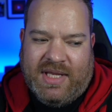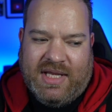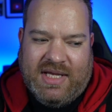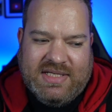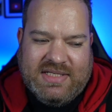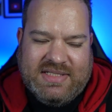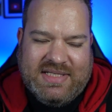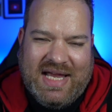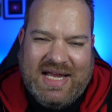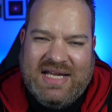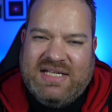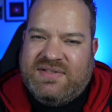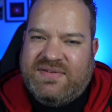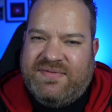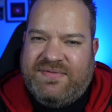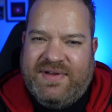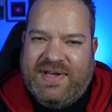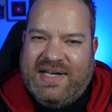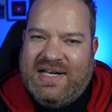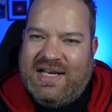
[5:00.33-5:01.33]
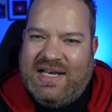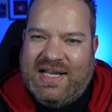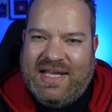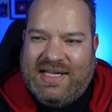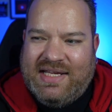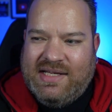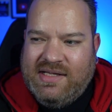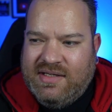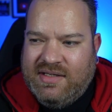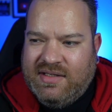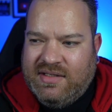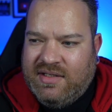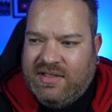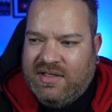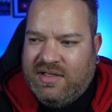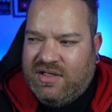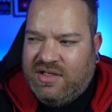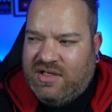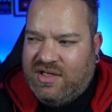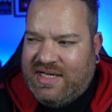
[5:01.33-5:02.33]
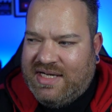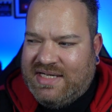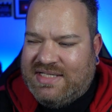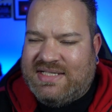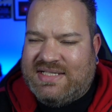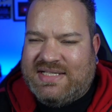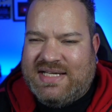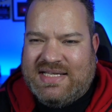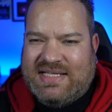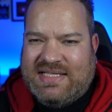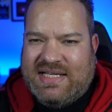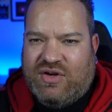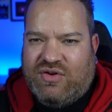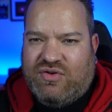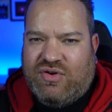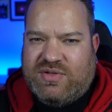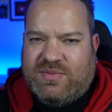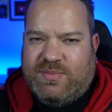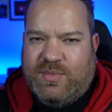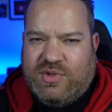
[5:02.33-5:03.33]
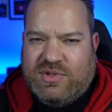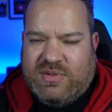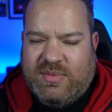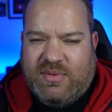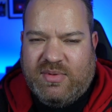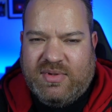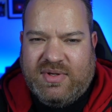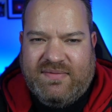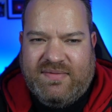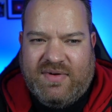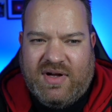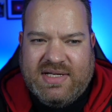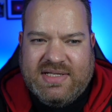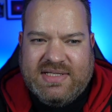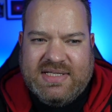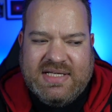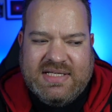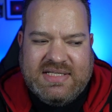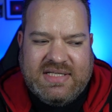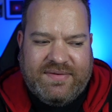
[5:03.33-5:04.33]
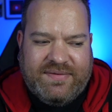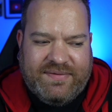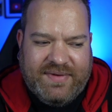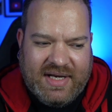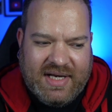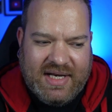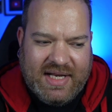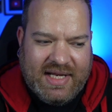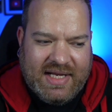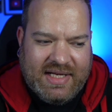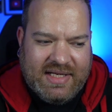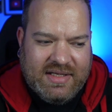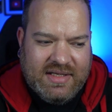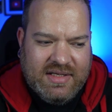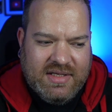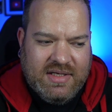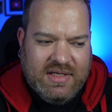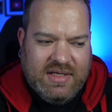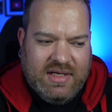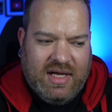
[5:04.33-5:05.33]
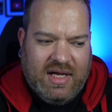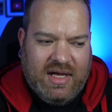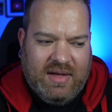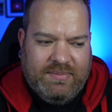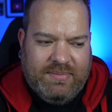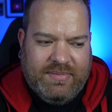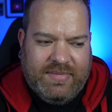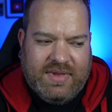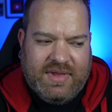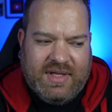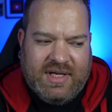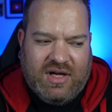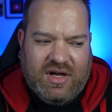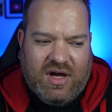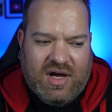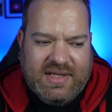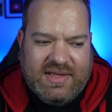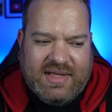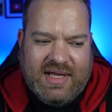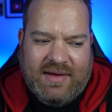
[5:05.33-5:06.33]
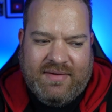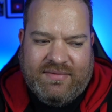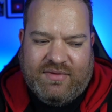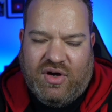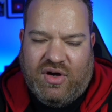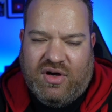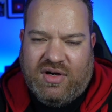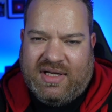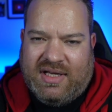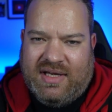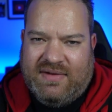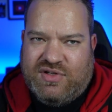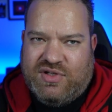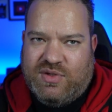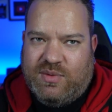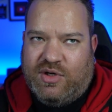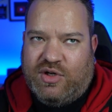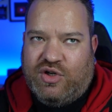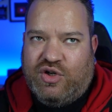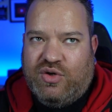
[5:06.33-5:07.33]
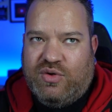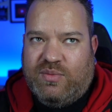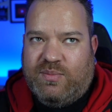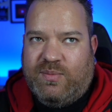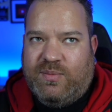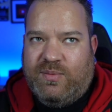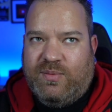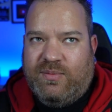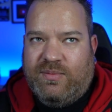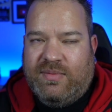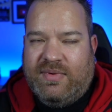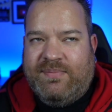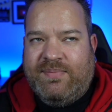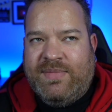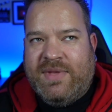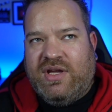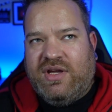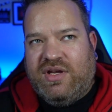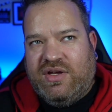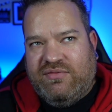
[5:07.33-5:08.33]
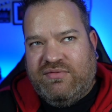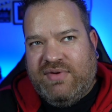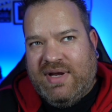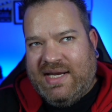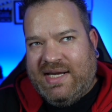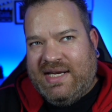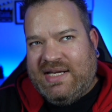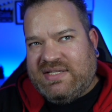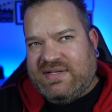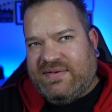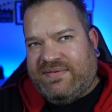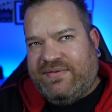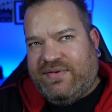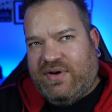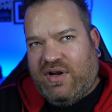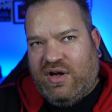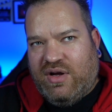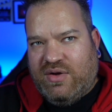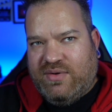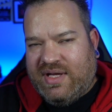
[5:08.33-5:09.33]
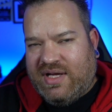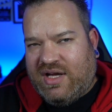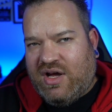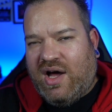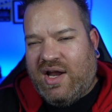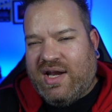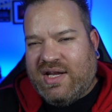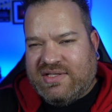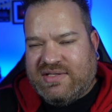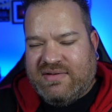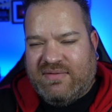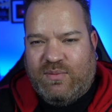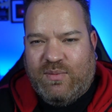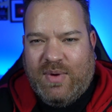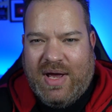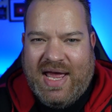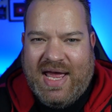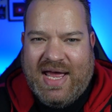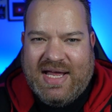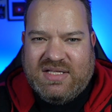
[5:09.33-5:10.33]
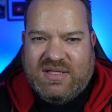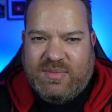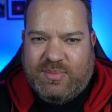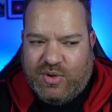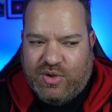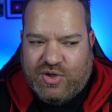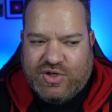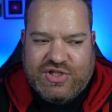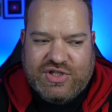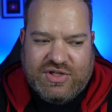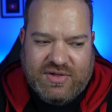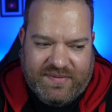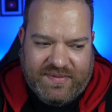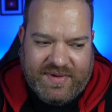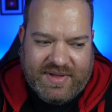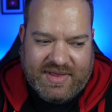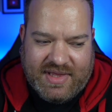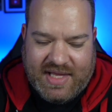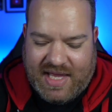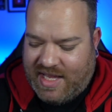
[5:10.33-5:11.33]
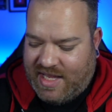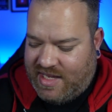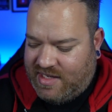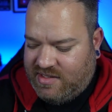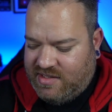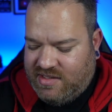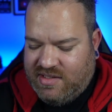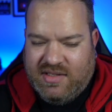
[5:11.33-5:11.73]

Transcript: is that it's fiddly. You need to test it across multiple devices. It's fiddly. The guide that I've got gives you a good... You really need to follow the guidance of where to put stuff in there.